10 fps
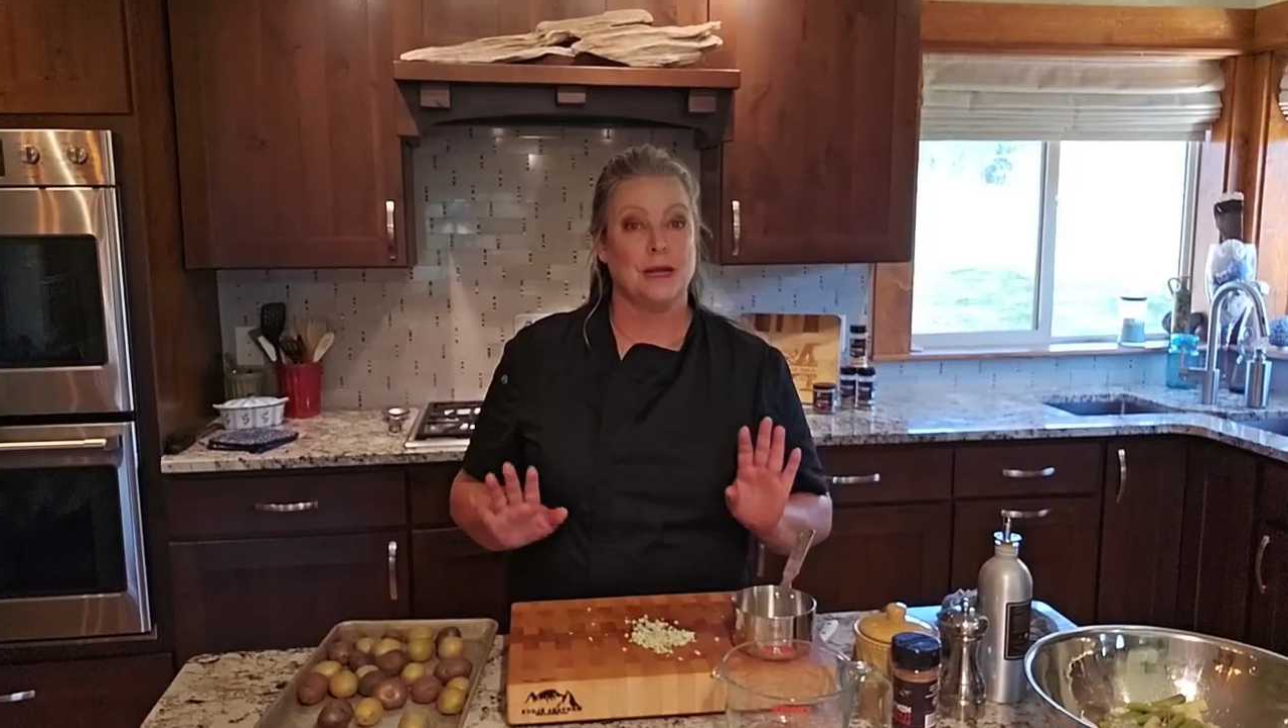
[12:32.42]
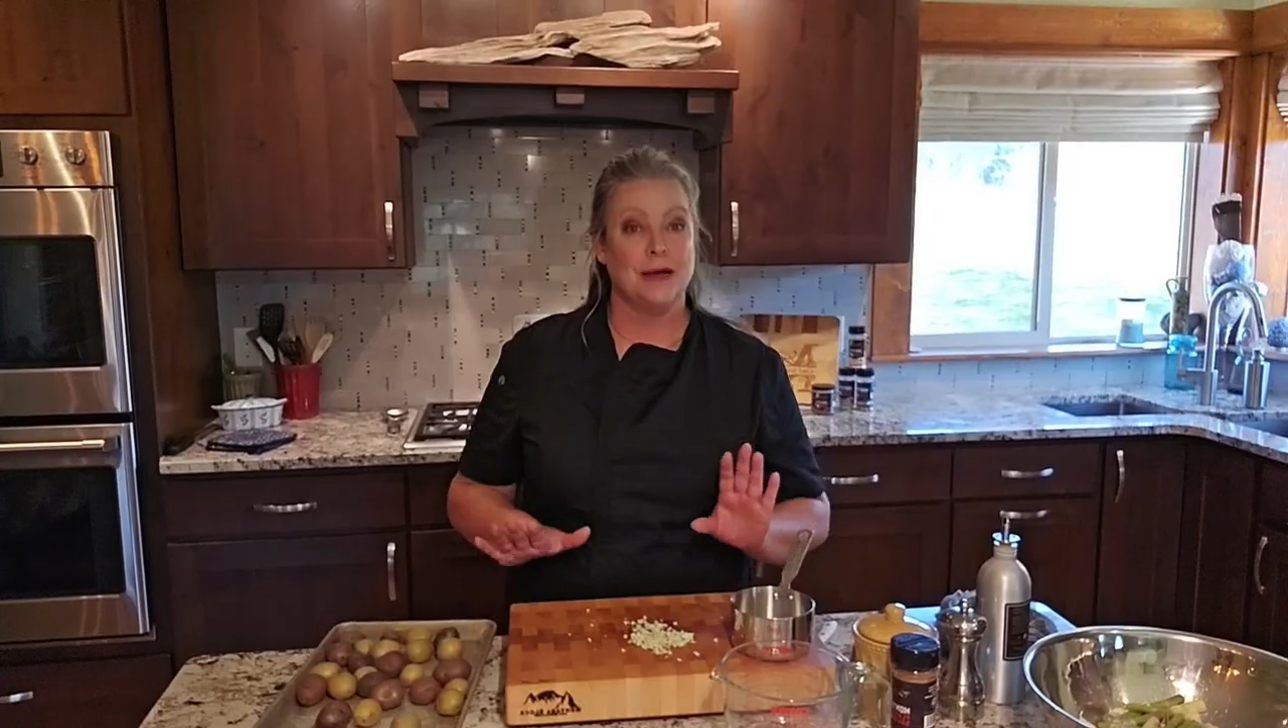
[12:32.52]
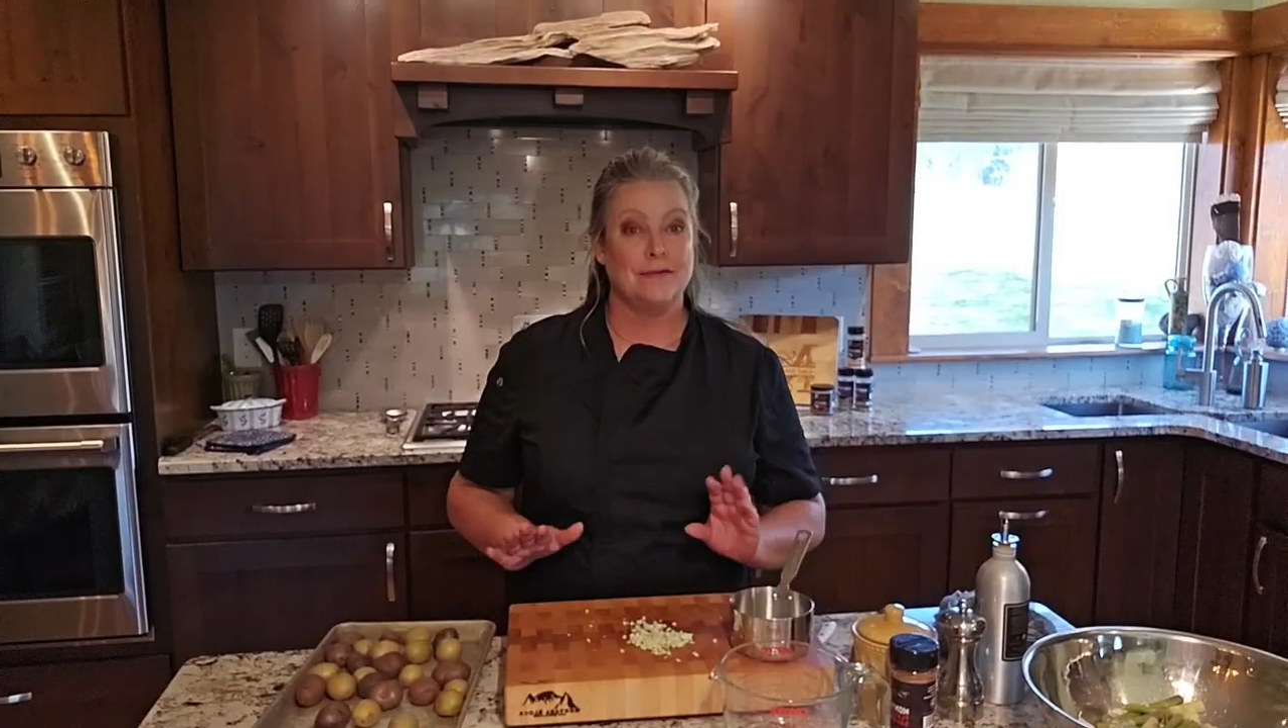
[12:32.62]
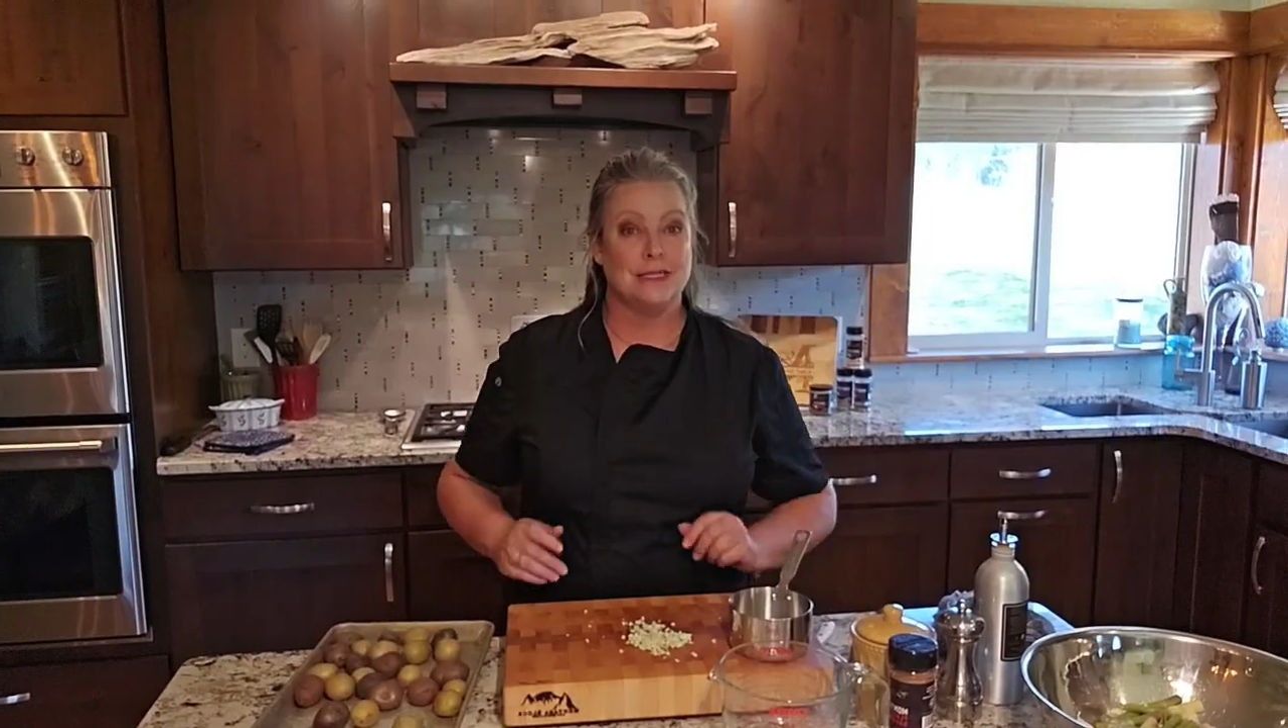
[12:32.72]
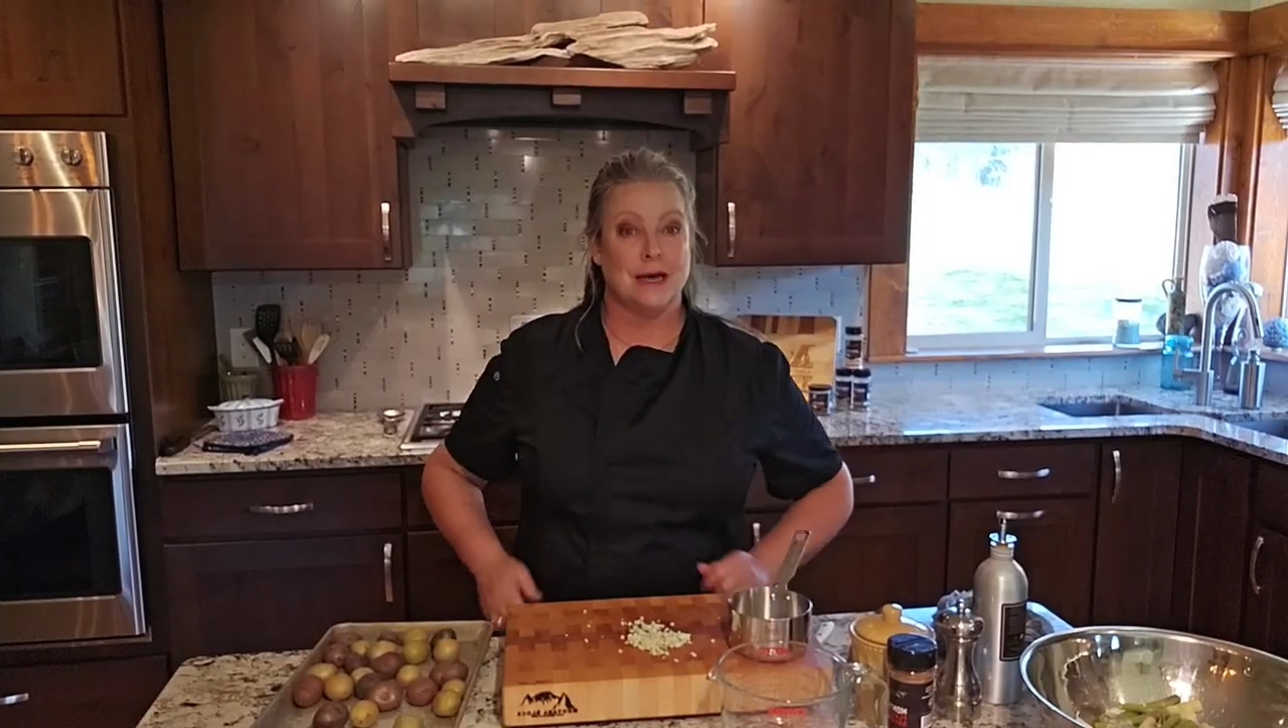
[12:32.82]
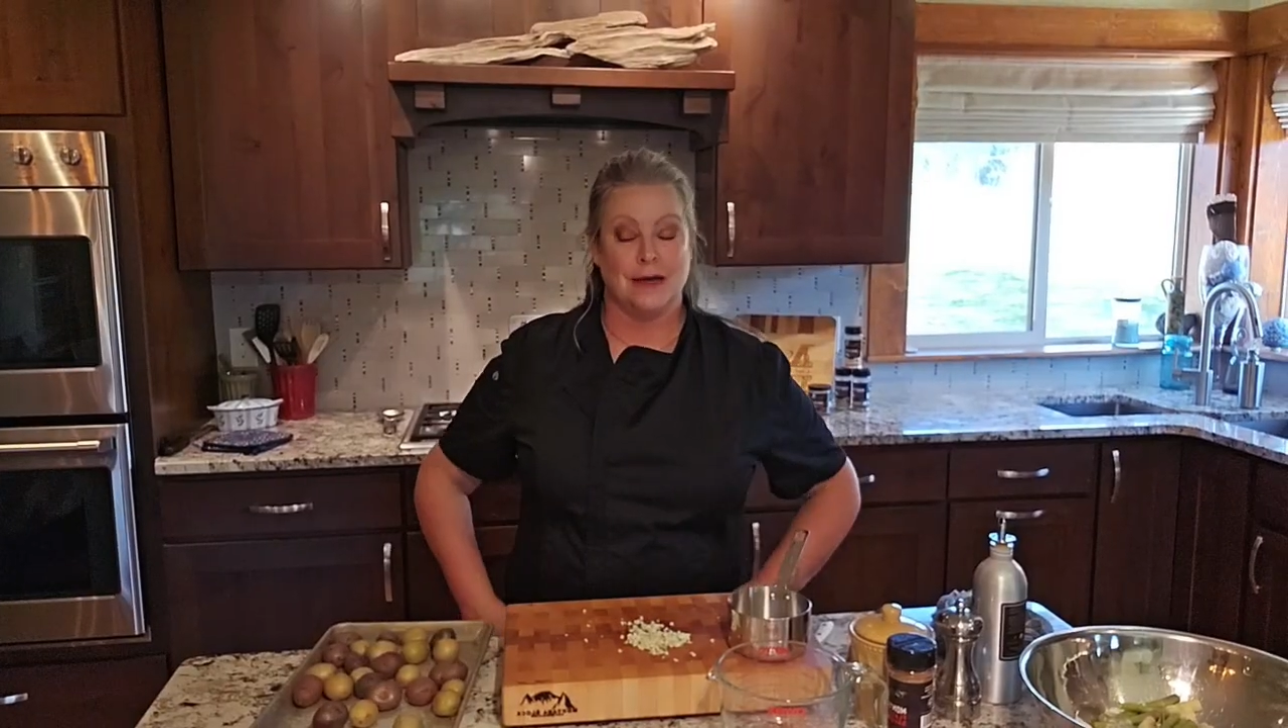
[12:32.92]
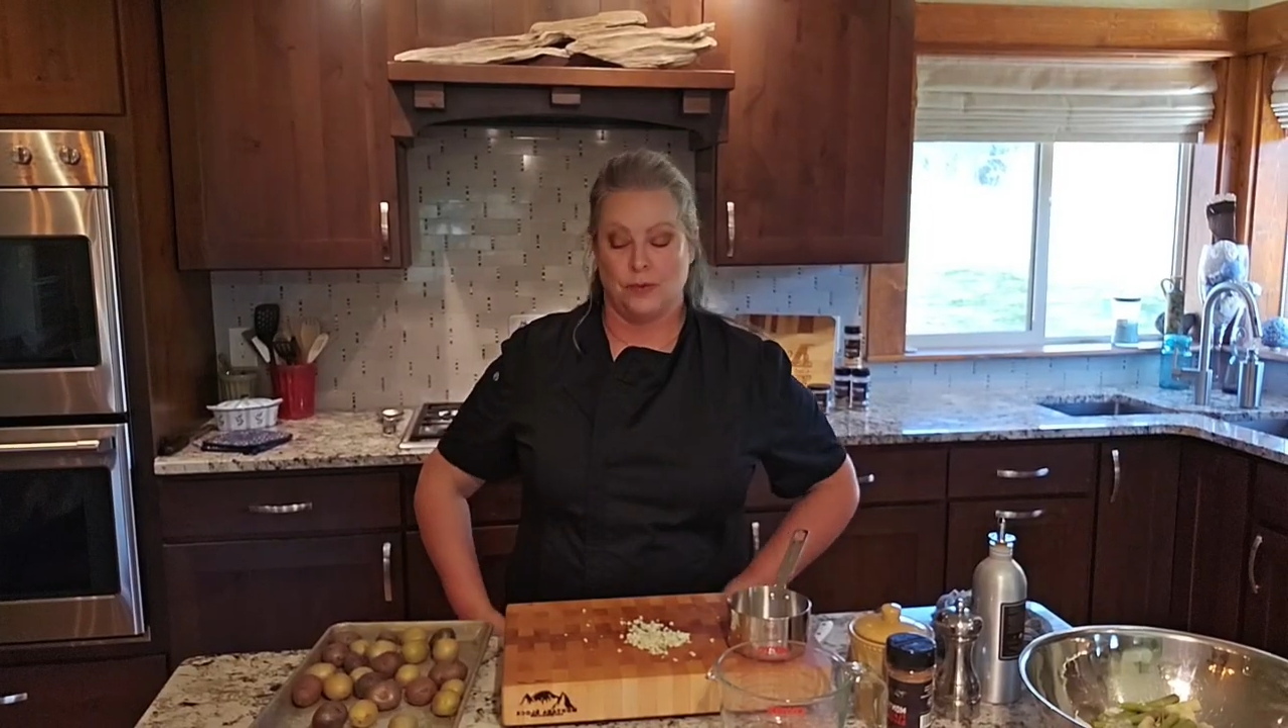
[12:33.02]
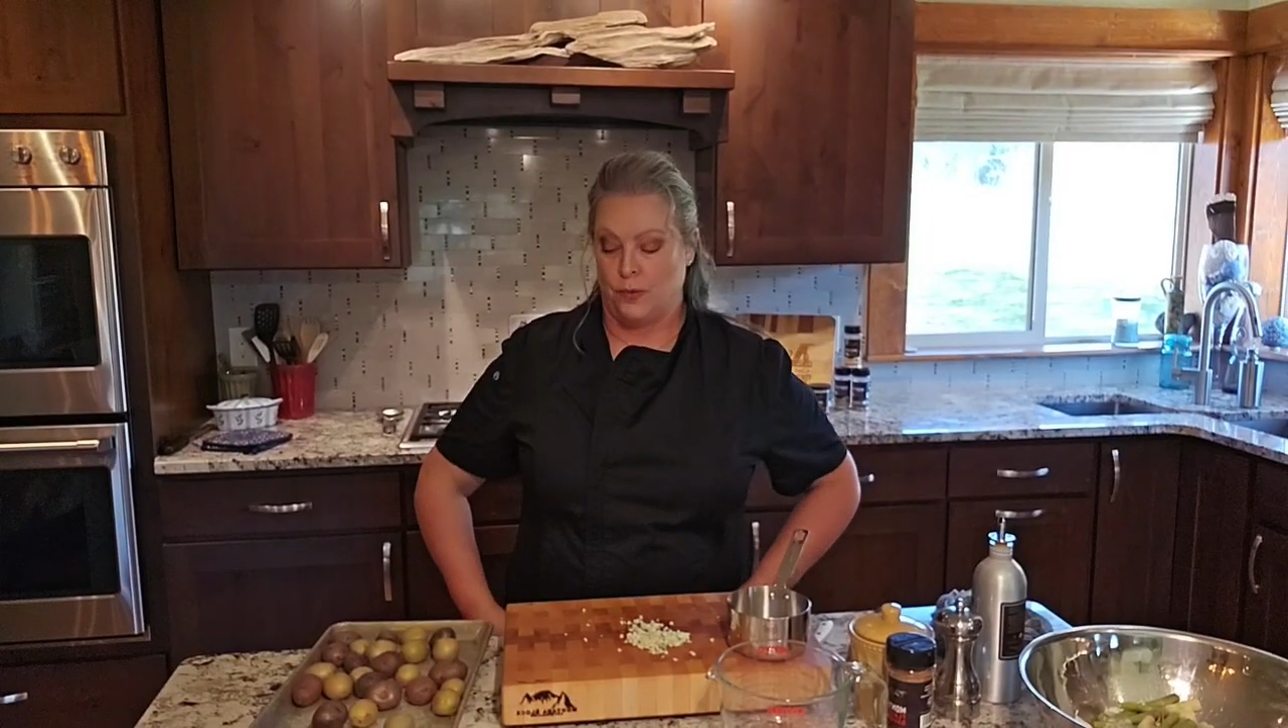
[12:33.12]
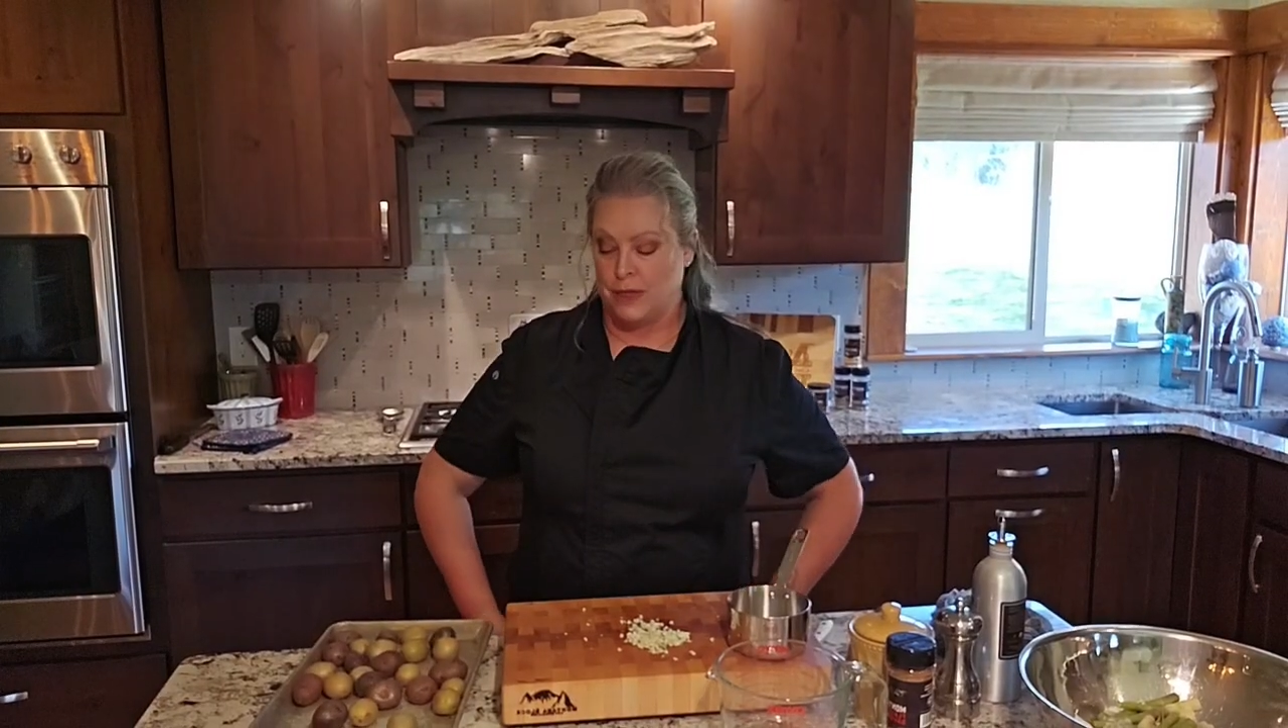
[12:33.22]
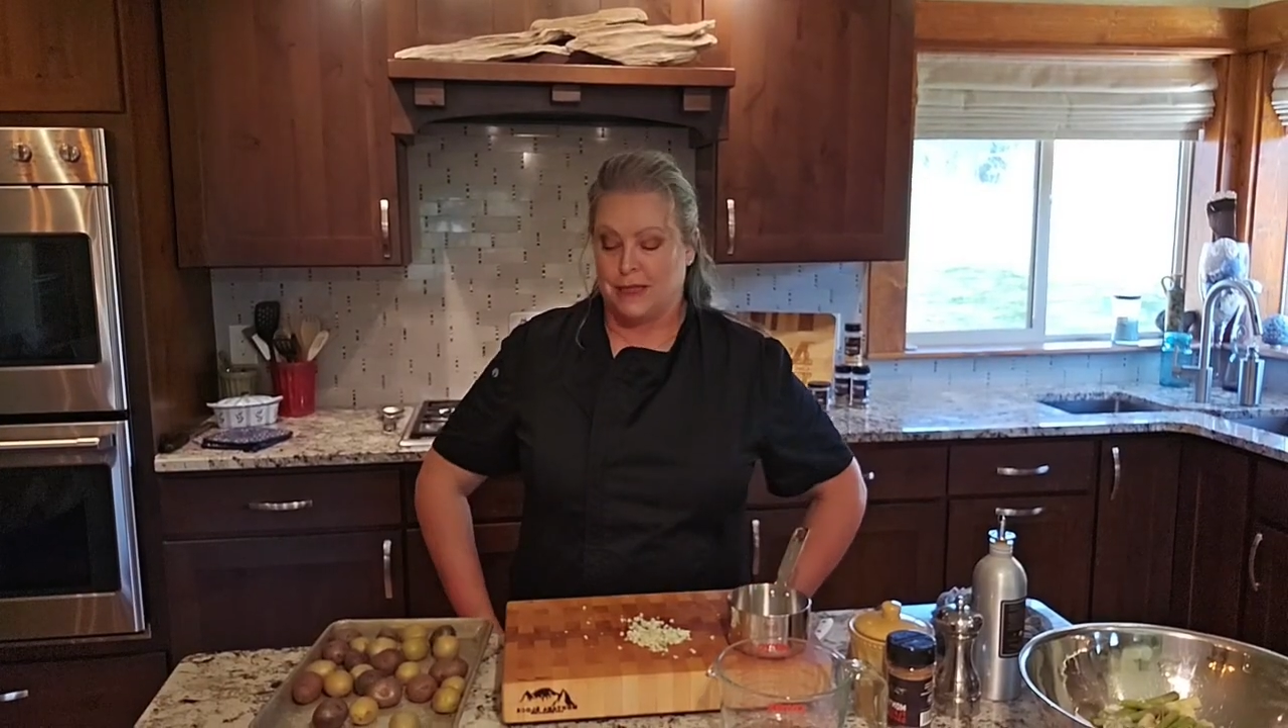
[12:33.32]
I've
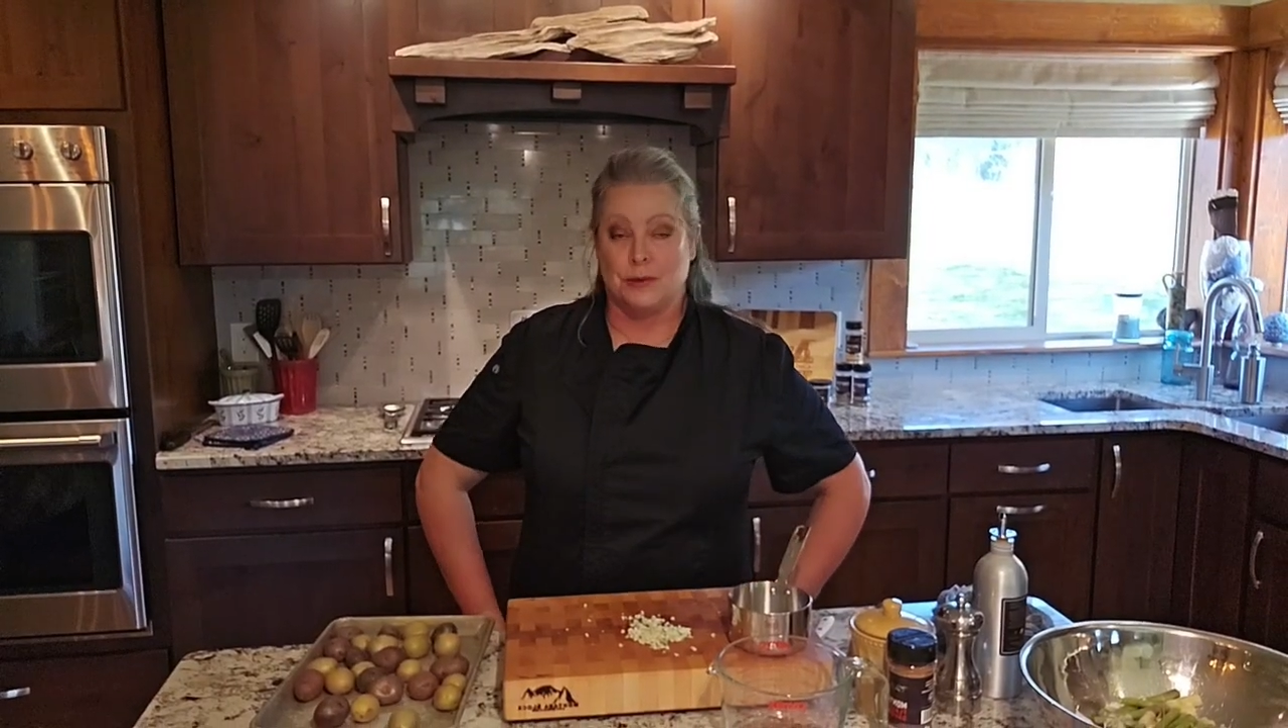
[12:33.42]
done with